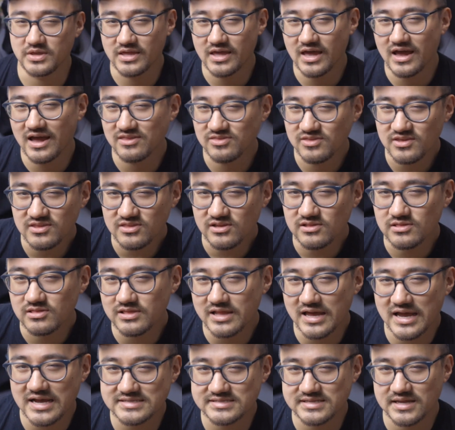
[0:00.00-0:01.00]
yeah, I think the
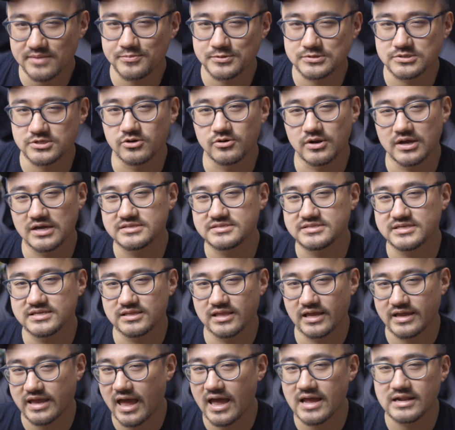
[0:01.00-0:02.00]
last episode I did
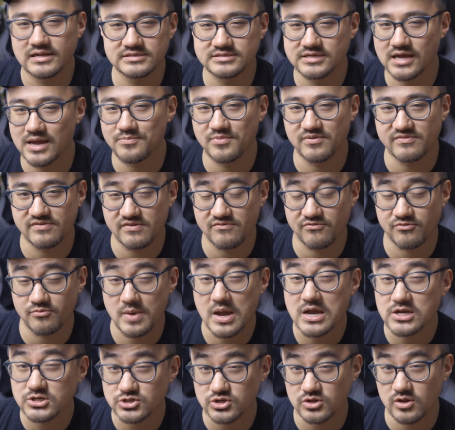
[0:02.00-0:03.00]
like any type of
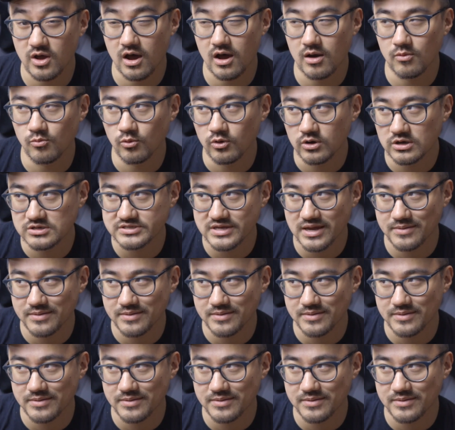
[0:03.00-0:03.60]
information on was